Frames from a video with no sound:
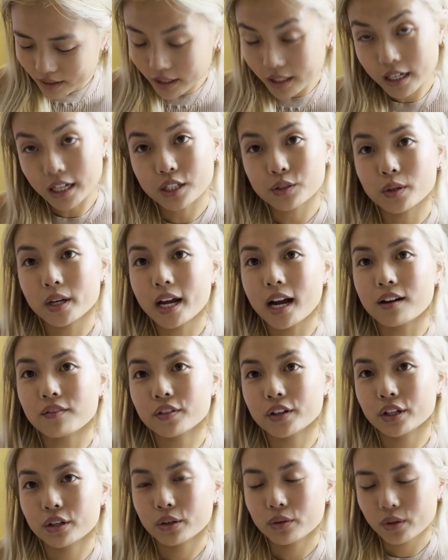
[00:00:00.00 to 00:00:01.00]
next one I have for
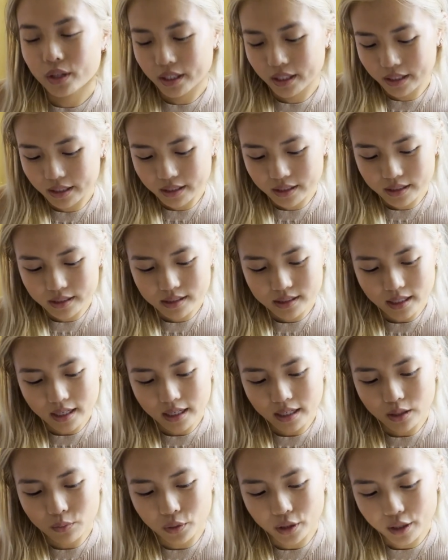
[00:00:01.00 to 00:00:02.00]
you is
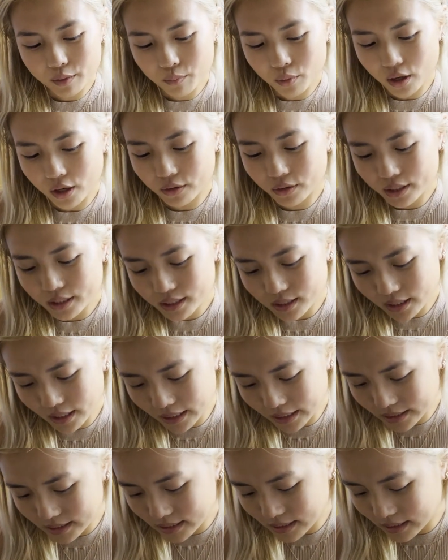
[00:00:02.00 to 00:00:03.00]
a work in progress, and
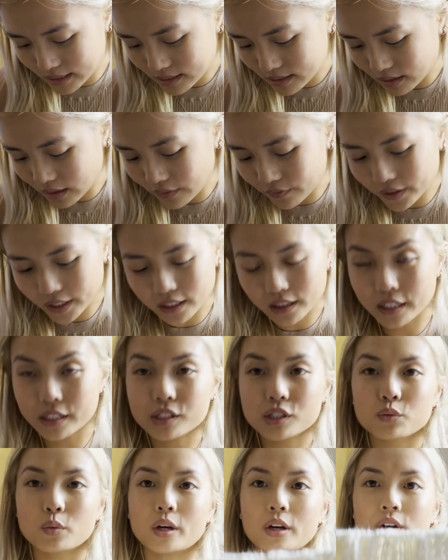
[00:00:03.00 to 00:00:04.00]
it's this lovely lace
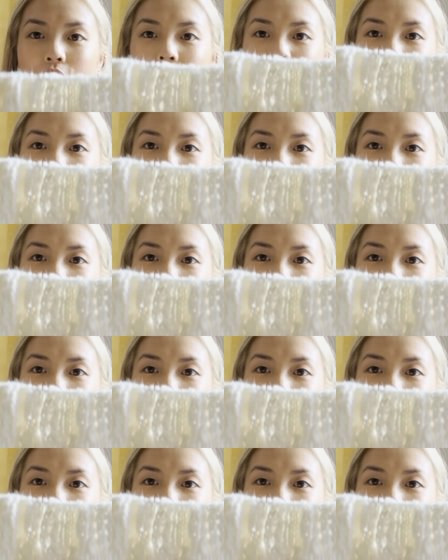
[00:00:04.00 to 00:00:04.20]
sweater that